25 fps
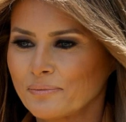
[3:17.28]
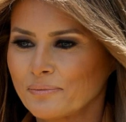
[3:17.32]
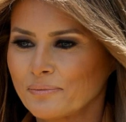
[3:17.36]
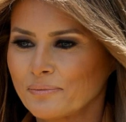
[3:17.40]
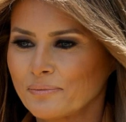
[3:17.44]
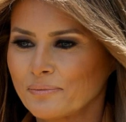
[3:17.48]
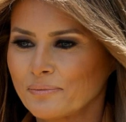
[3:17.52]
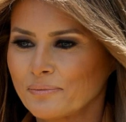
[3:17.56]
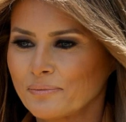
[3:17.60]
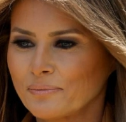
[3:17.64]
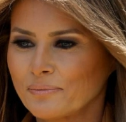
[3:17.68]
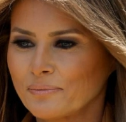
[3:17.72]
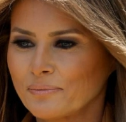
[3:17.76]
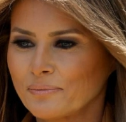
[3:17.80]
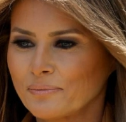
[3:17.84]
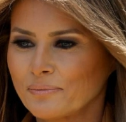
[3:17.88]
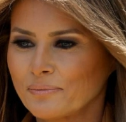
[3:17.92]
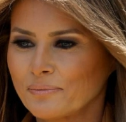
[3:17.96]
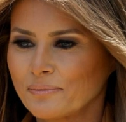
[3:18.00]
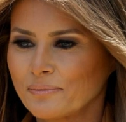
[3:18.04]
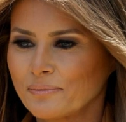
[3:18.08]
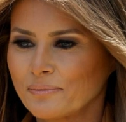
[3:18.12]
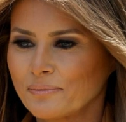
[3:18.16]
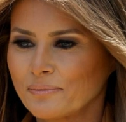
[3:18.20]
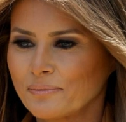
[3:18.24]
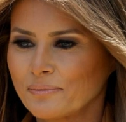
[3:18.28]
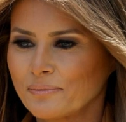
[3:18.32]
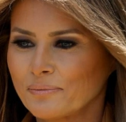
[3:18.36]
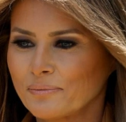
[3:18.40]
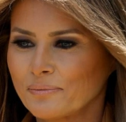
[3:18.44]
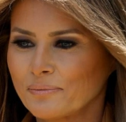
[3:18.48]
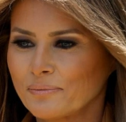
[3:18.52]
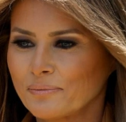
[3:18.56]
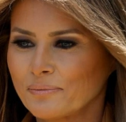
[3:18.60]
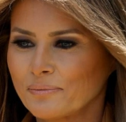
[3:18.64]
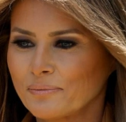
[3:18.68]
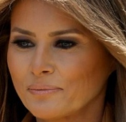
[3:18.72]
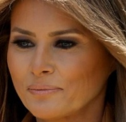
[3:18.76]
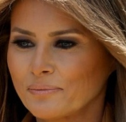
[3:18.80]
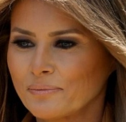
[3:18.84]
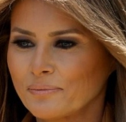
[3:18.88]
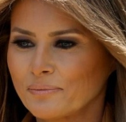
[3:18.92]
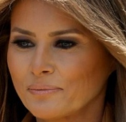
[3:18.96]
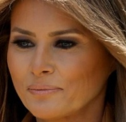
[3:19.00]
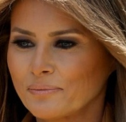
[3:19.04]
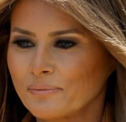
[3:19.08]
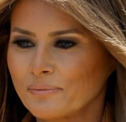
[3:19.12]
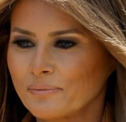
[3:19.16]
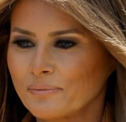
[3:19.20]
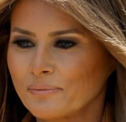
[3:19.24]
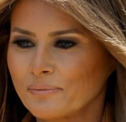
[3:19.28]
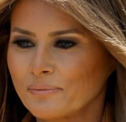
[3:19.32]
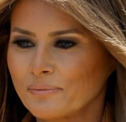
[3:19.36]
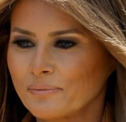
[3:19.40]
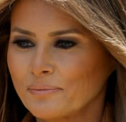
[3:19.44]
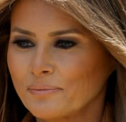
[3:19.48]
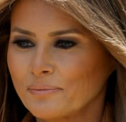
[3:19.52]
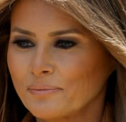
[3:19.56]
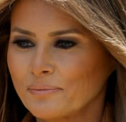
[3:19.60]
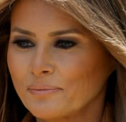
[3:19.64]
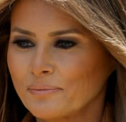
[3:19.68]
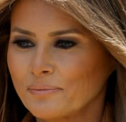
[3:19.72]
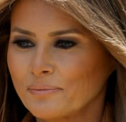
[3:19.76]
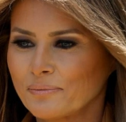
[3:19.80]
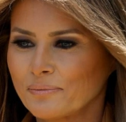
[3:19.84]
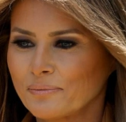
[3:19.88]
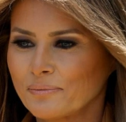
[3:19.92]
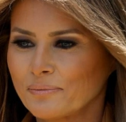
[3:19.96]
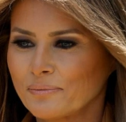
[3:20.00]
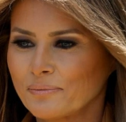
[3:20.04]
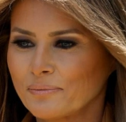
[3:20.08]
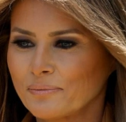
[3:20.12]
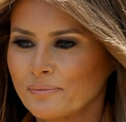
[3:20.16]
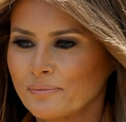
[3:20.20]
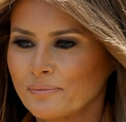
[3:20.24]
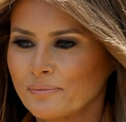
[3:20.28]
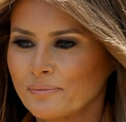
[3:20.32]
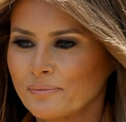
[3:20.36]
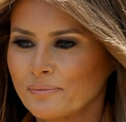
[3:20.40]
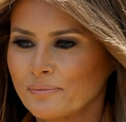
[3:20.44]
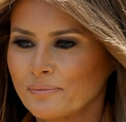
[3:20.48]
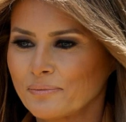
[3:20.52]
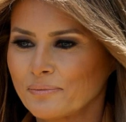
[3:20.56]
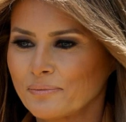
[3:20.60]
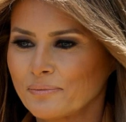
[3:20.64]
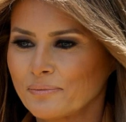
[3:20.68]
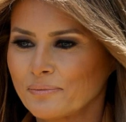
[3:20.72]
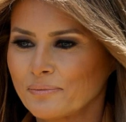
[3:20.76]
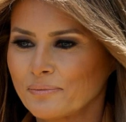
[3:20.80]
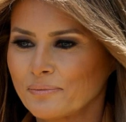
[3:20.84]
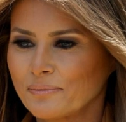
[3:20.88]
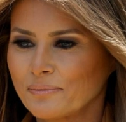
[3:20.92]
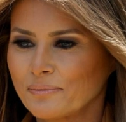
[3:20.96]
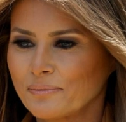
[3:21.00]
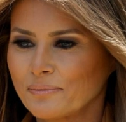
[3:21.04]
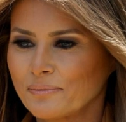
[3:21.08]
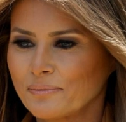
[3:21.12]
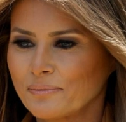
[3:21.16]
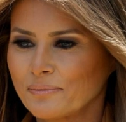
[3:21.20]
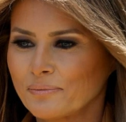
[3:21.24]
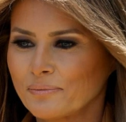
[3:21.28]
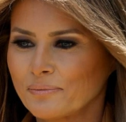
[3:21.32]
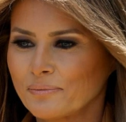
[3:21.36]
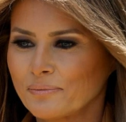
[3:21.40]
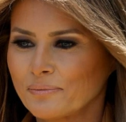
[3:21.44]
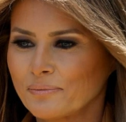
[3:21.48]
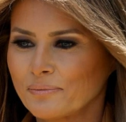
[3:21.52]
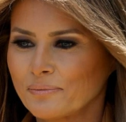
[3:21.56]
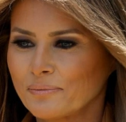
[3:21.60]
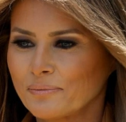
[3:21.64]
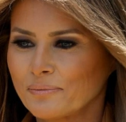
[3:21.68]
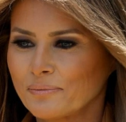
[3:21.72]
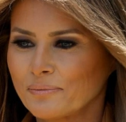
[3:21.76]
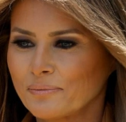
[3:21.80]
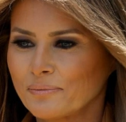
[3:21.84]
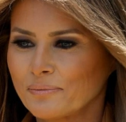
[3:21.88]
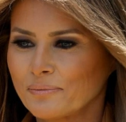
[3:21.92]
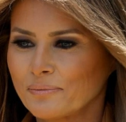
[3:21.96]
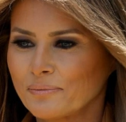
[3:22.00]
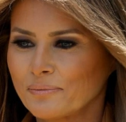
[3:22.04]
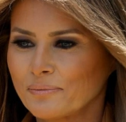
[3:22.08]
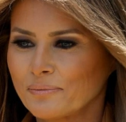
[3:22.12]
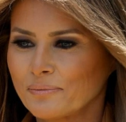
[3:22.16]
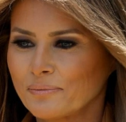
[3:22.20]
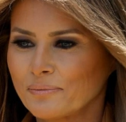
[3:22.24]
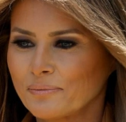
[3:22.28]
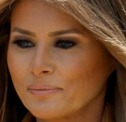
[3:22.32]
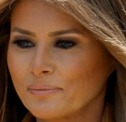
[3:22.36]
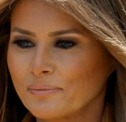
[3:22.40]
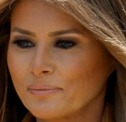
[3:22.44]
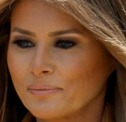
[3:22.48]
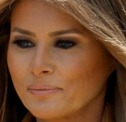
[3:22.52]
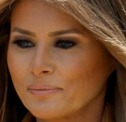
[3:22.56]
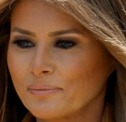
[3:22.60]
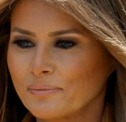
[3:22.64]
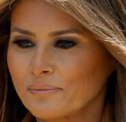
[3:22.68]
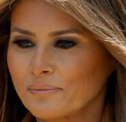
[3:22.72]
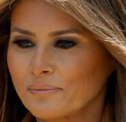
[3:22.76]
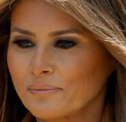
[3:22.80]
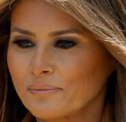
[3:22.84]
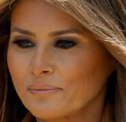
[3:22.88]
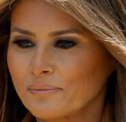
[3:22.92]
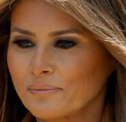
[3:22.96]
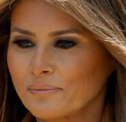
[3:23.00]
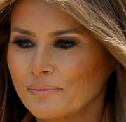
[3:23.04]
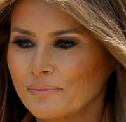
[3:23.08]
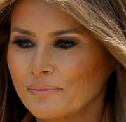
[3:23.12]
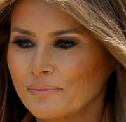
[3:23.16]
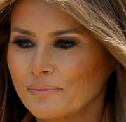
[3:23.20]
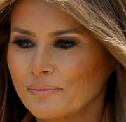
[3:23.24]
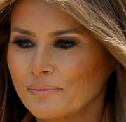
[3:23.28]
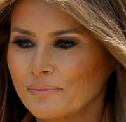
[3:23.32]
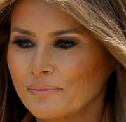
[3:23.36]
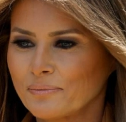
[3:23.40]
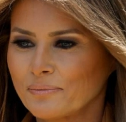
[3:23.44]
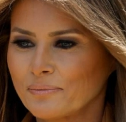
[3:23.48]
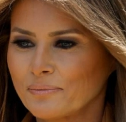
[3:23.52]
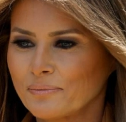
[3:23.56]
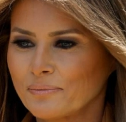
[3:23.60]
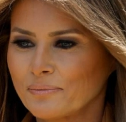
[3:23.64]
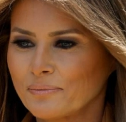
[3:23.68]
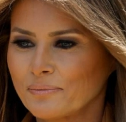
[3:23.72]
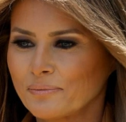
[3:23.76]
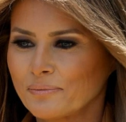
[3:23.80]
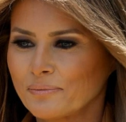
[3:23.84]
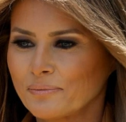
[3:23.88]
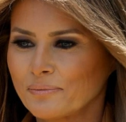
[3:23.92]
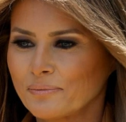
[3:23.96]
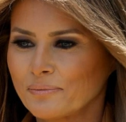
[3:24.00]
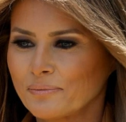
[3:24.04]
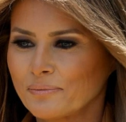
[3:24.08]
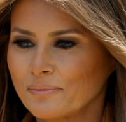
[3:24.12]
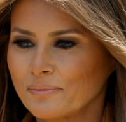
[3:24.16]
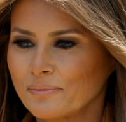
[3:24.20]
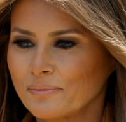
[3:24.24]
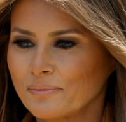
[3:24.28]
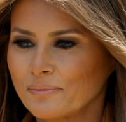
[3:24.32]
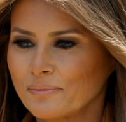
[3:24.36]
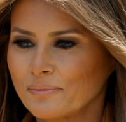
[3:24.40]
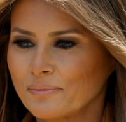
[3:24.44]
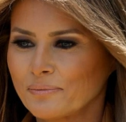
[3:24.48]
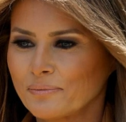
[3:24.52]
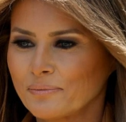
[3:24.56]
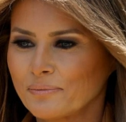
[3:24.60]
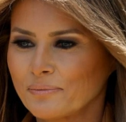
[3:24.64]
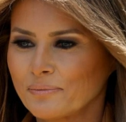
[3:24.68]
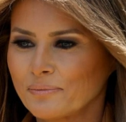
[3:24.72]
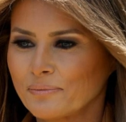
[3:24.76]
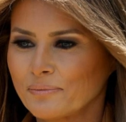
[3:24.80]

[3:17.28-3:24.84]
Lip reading: (no lip movement)